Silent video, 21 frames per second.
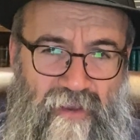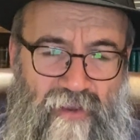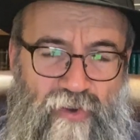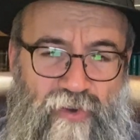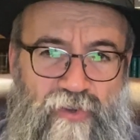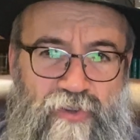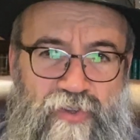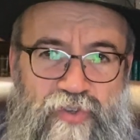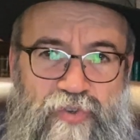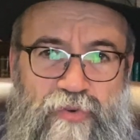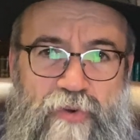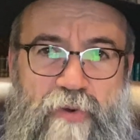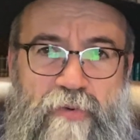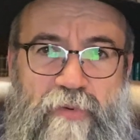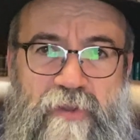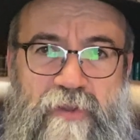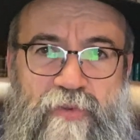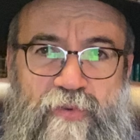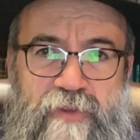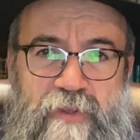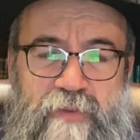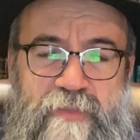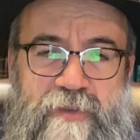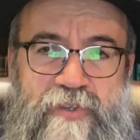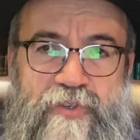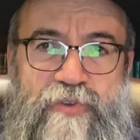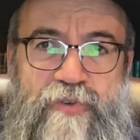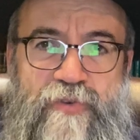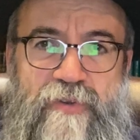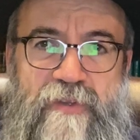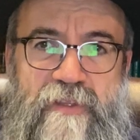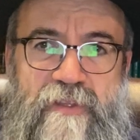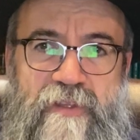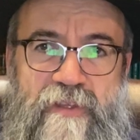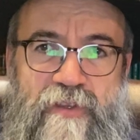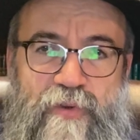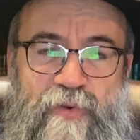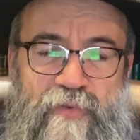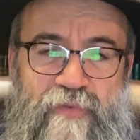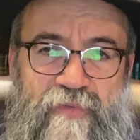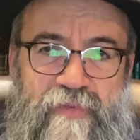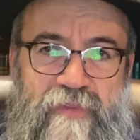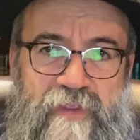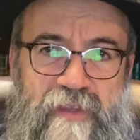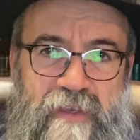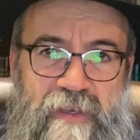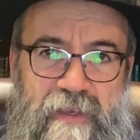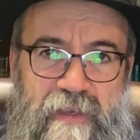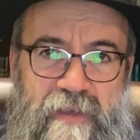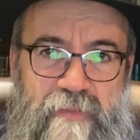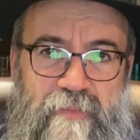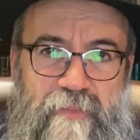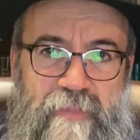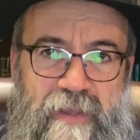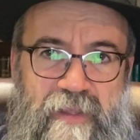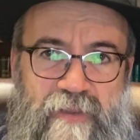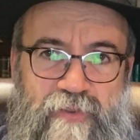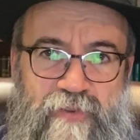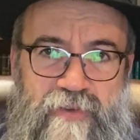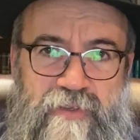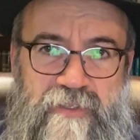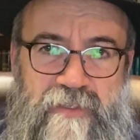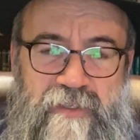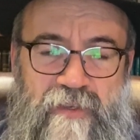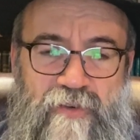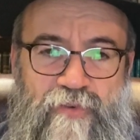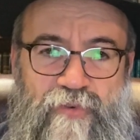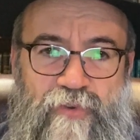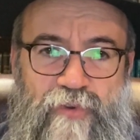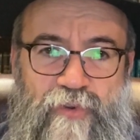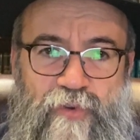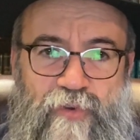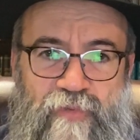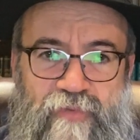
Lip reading: Contrary to the majority of the matnois kehuna,